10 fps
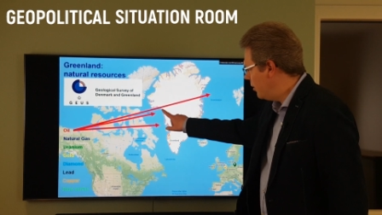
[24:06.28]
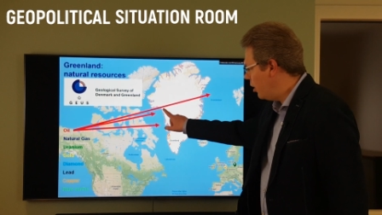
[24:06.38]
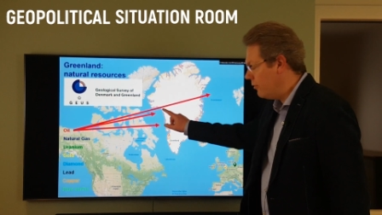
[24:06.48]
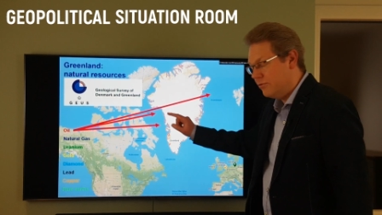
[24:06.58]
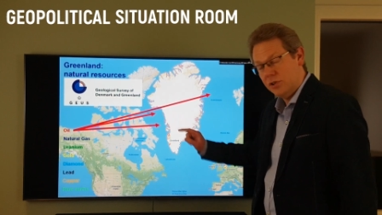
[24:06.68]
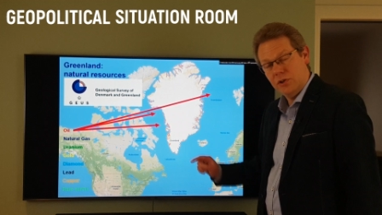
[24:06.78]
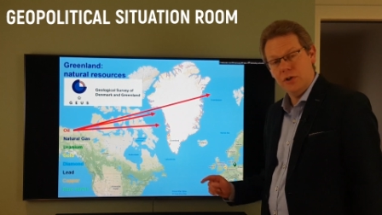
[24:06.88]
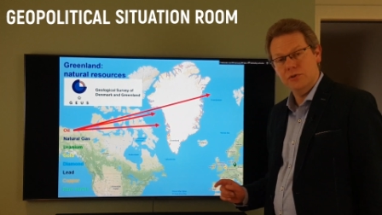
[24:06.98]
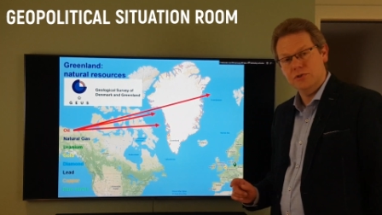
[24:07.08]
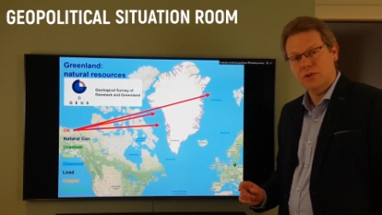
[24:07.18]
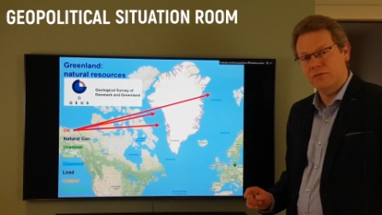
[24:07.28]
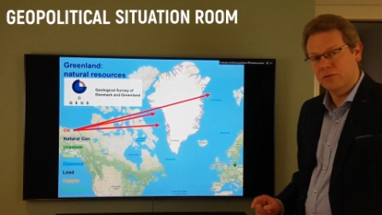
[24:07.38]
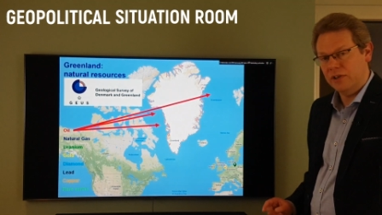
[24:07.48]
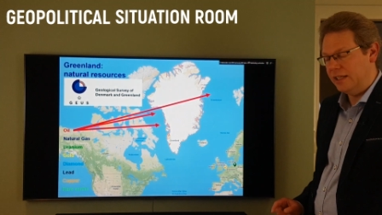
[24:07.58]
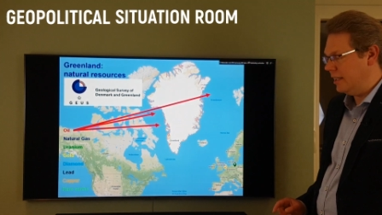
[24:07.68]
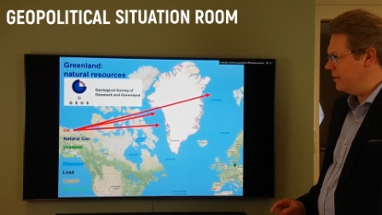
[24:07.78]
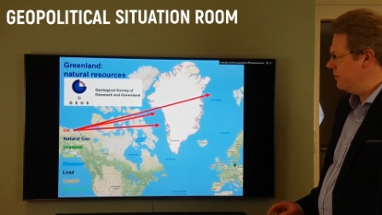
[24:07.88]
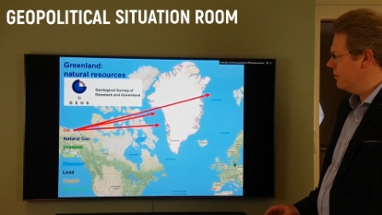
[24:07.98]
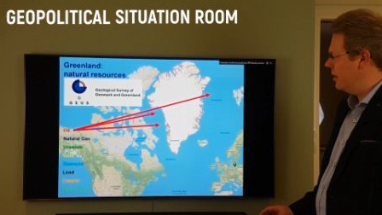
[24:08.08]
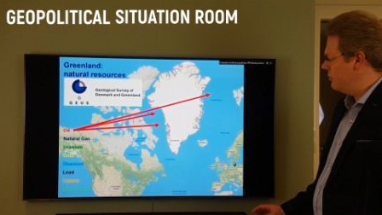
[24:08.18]
of the coast of
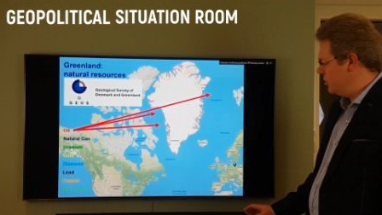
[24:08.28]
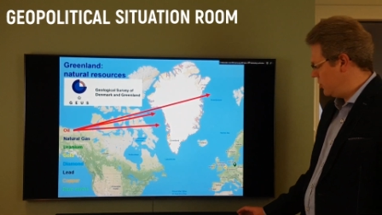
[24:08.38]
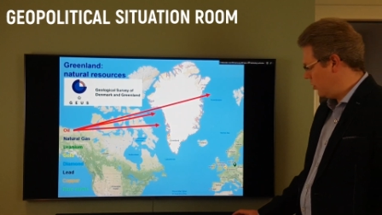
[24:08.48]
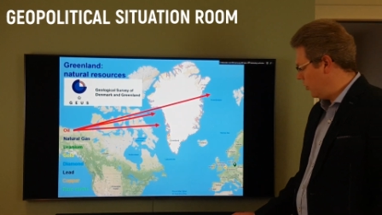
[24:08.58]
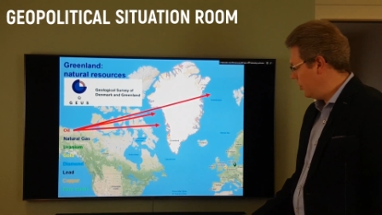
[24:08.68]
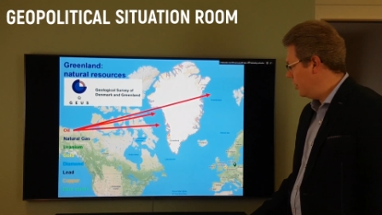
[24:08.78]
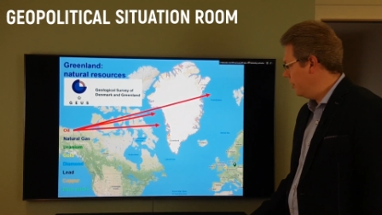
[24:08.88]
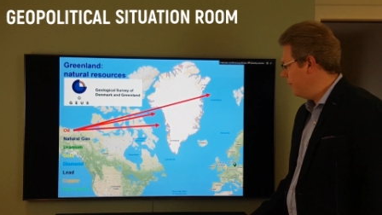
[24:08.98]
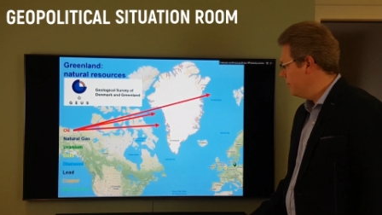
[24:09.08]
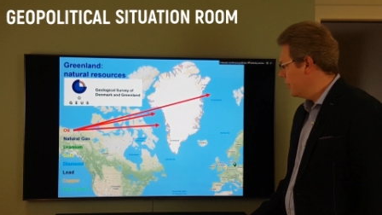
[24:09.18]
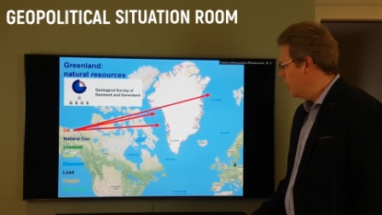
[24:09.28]
Greenland, there is oil.